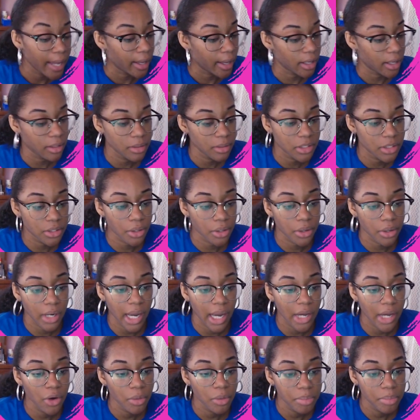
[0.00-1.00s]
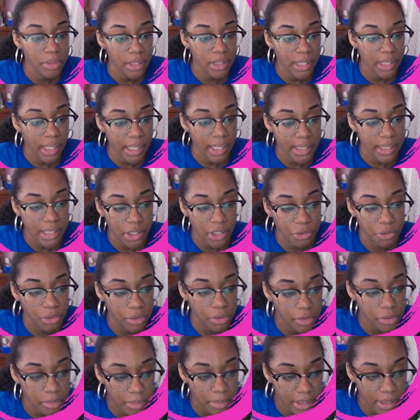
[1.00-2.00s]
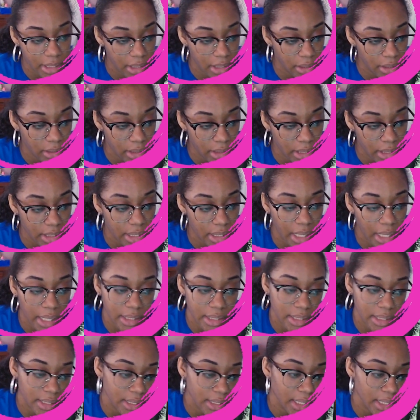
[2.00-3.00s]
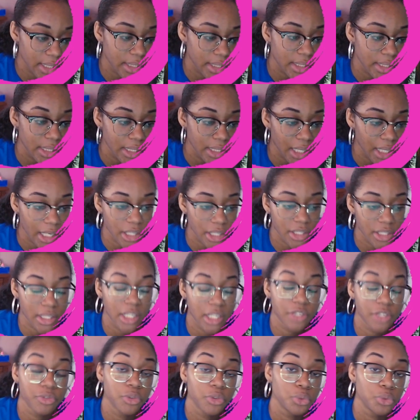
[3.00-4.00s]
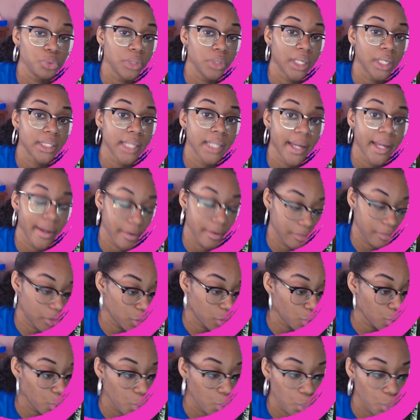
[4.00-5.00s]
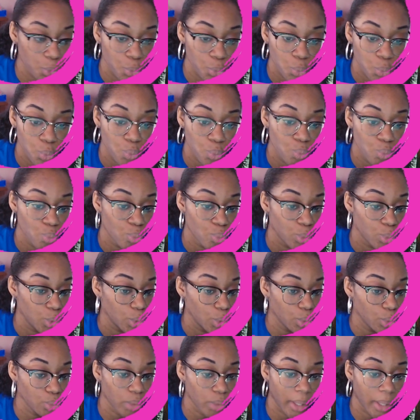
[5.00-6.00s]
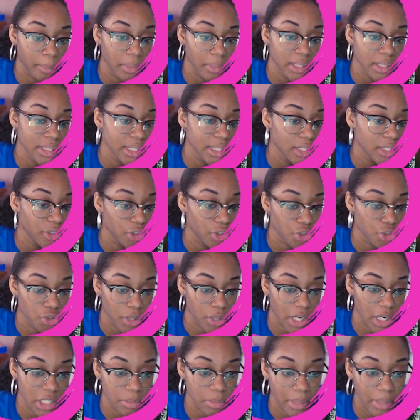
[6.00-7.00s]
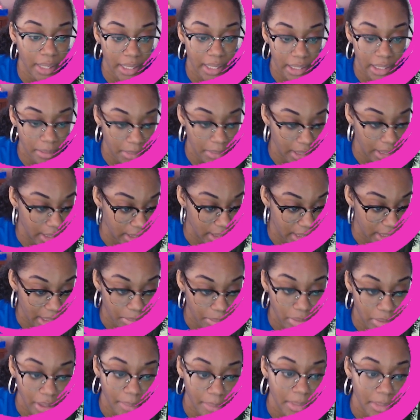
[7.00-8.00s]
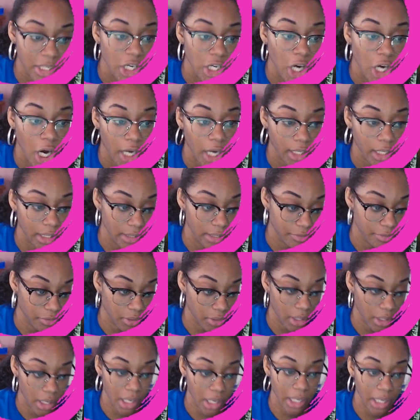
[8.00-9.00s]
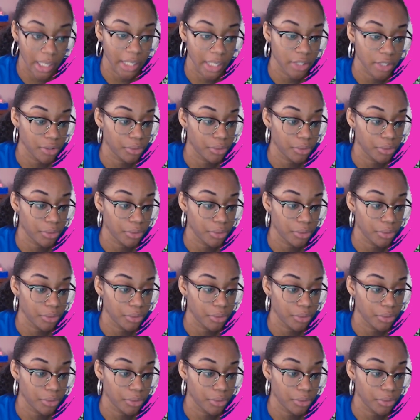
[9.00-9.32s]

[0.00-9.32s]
So I hope you guys agree with my tier list. As I said, DH stands for do not have. So I'm not saying they're trash by any means. They're probably godly for all I know.